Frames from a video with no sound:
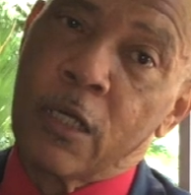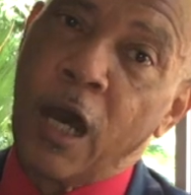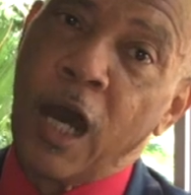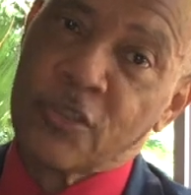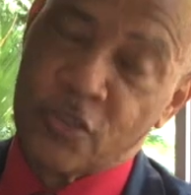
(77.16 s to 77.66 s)

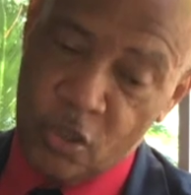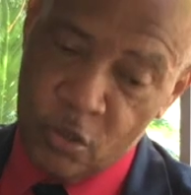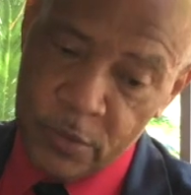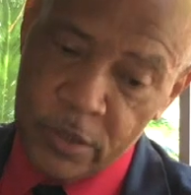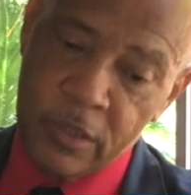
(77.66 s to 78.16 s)

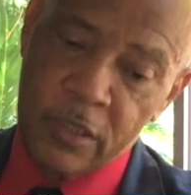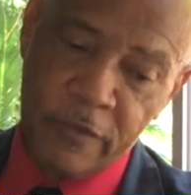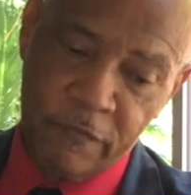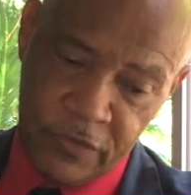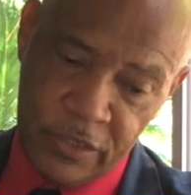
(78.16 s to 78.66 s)
October
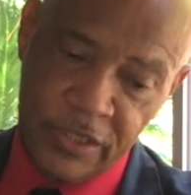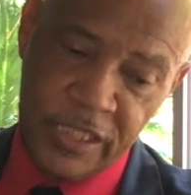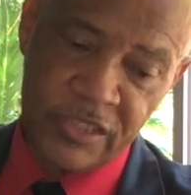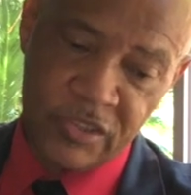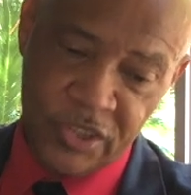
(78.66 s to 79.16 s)
the 5th
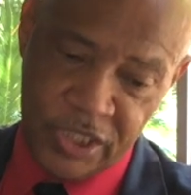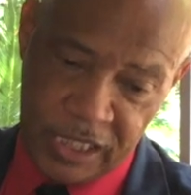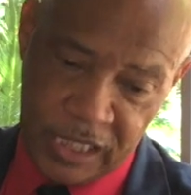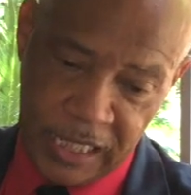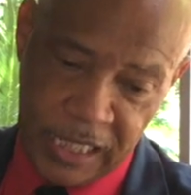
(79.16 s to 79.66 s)
is a
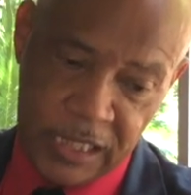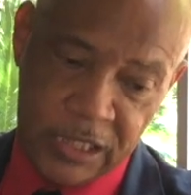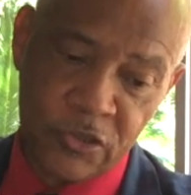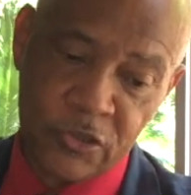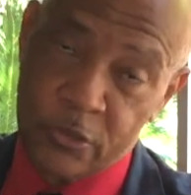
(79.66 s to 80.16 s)

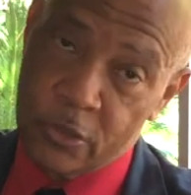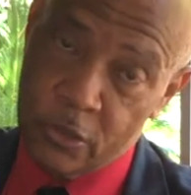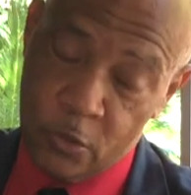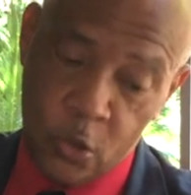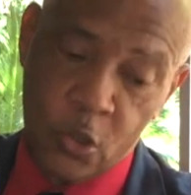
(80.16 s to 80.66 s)
deadline to
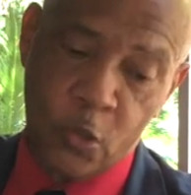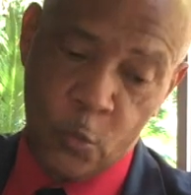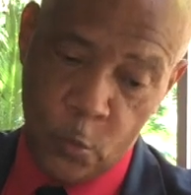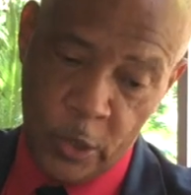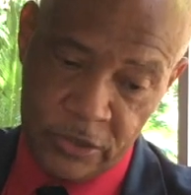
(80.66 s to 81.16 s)

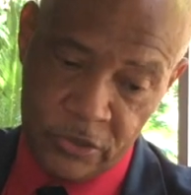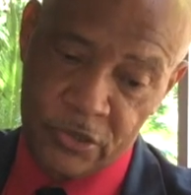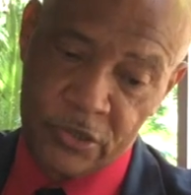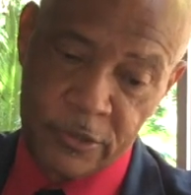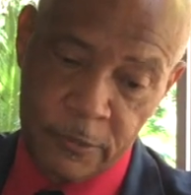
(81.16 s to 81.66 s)

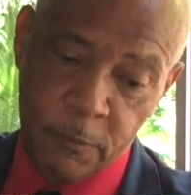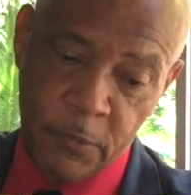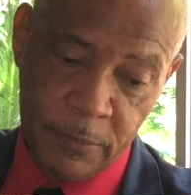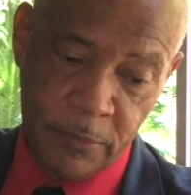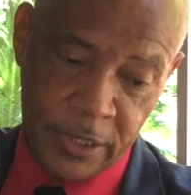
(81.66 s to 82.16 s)
register
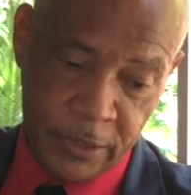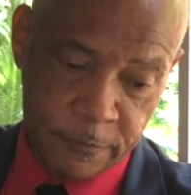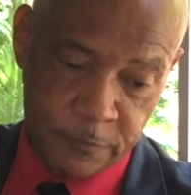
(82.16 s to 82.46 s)
by mail.